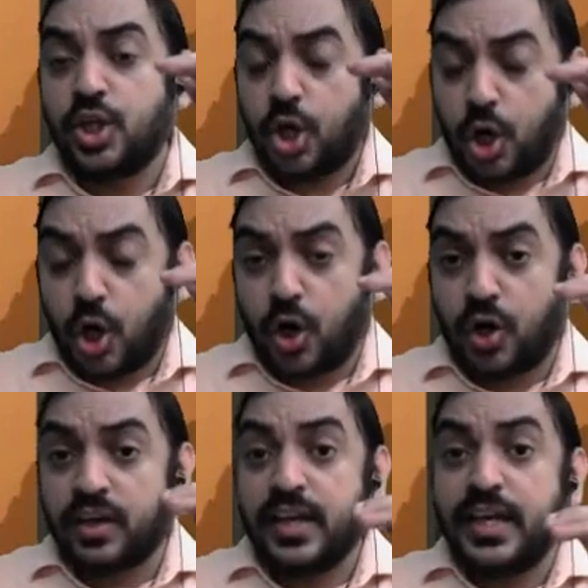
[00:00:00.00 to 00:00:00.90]

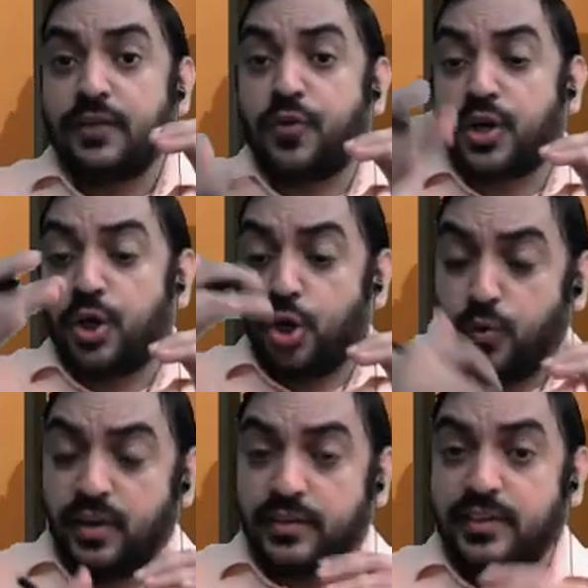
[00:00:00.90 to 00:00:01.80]
or for a
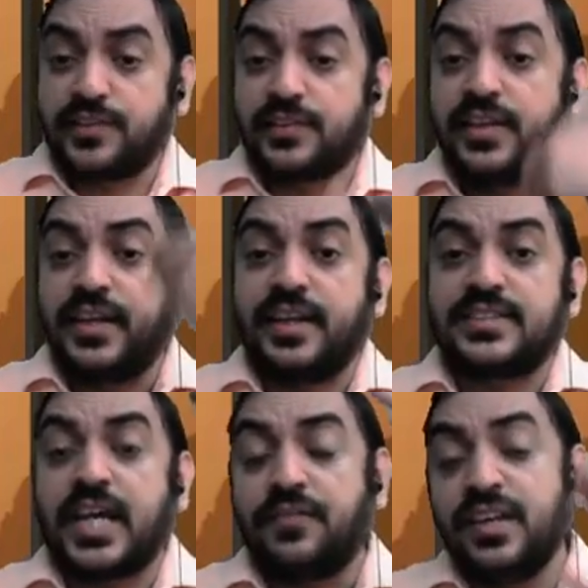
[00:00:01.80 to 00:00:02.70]
lower risk it is
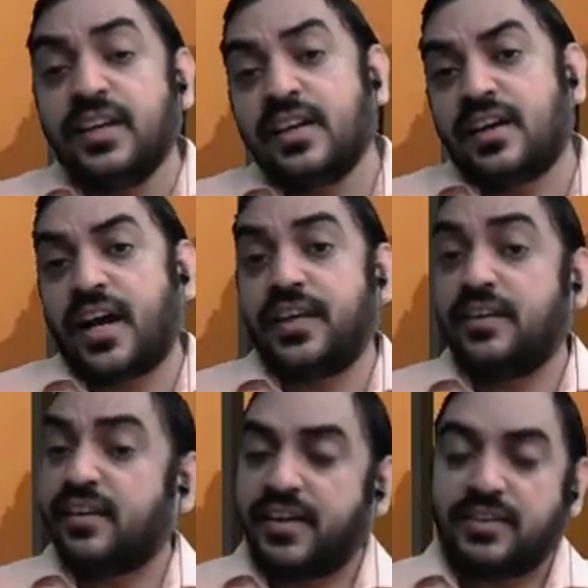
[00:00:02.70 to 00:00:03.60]
having
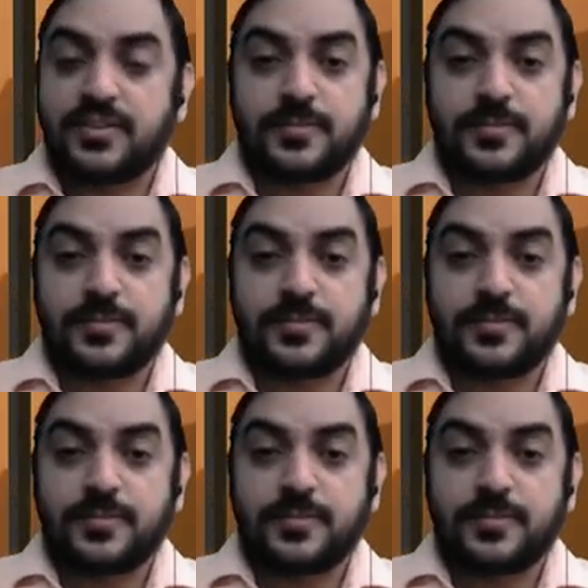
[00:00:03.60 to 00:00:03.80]
higher return.